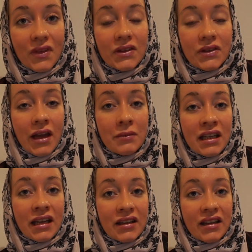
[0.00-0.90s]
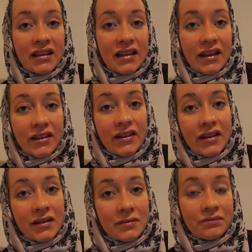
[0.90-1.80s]
So I mean, I think that
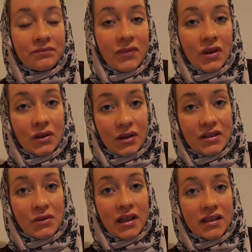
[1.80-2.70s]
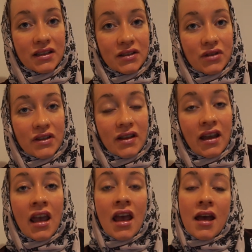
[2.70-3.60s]
you know, it's quite interesting.
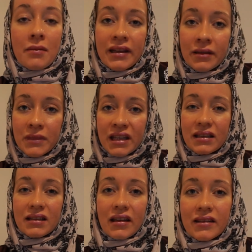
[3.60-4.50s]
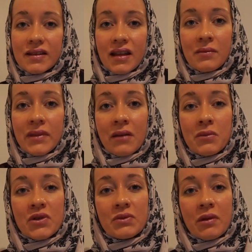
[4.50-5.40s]
But I mean, at the same time,
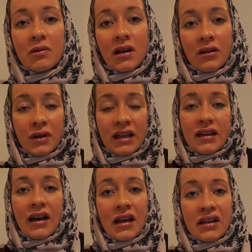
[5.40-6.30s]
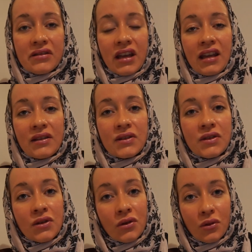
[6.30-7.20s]
most people are quite high educated, you
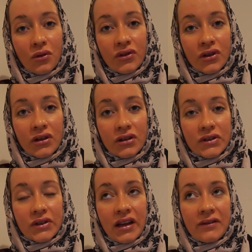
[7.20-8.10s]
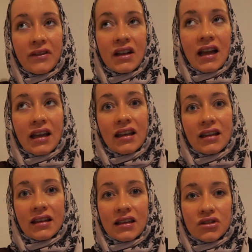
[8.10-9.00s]
know, over. So I feel like
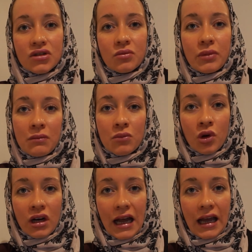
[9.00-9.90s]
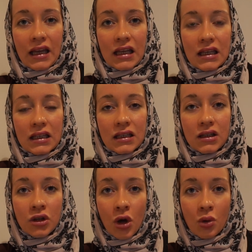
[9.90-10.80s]
there should be more like
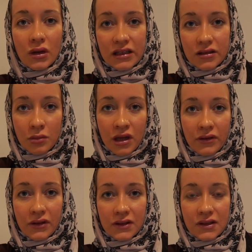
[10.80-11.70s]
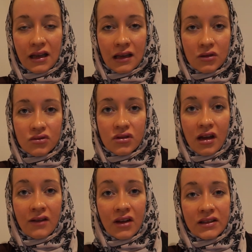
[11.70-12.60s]
knowledge about this. Like you should
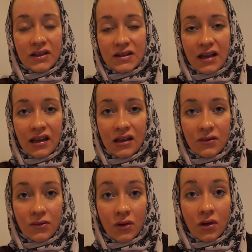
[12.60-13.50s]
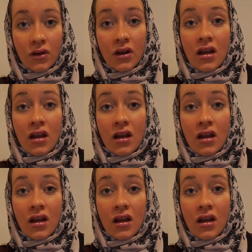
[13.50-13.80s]
have understanding for